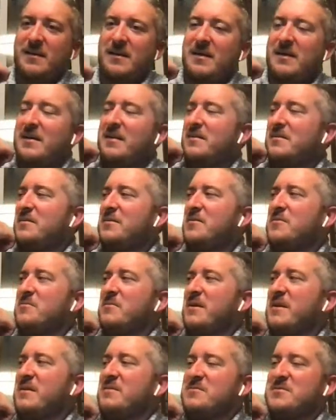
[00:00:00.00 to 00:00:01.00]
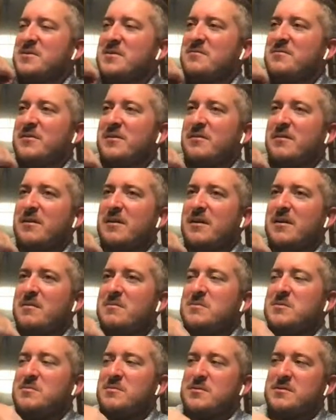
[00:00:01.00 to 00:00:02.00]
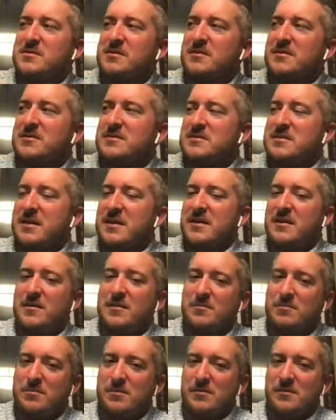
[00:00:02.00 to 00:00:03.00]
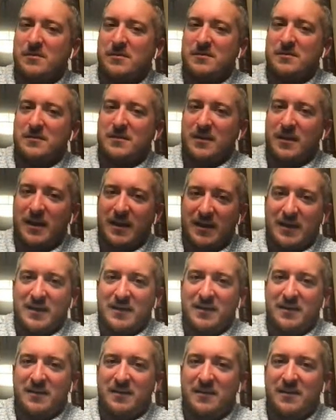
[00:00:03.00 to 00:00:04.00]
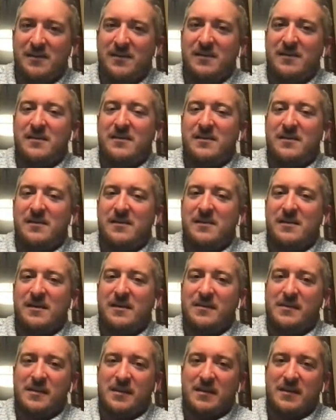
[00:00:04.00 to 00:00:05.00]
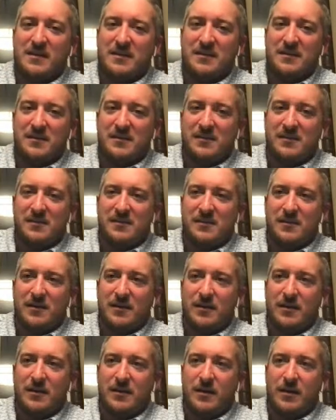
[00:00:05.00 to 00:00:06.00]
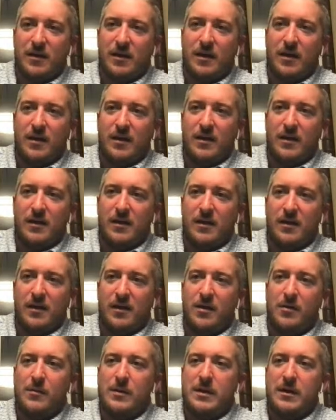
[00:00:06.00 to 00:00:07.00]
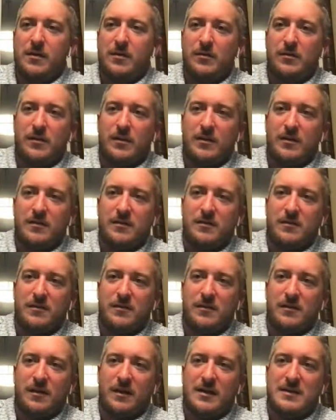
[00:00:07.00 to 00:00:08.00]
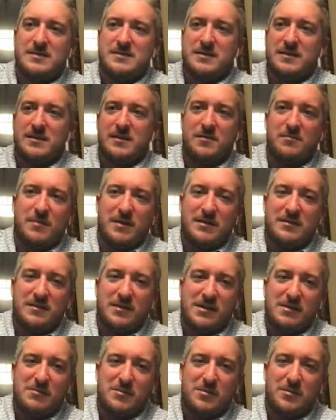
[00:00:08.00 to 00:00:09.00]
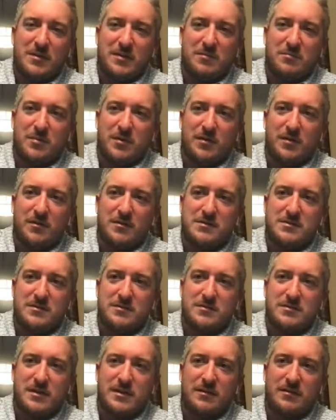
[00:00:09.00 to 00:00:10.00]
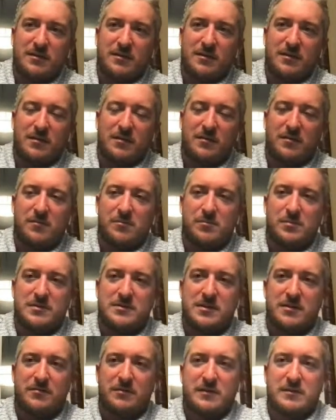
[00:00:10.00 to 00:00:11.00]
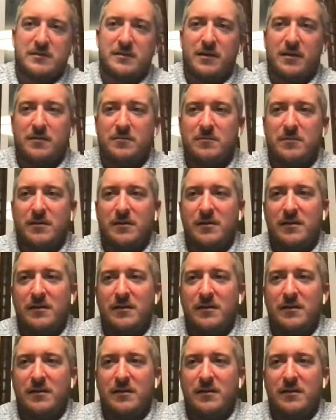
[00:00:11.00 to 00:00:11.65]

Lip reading: I don't know, man. I'm trying to figure out how I'm supposed to stay up tonight. And then, oh, wait, hold on. I see that my time on my computer is still set to Pacific time.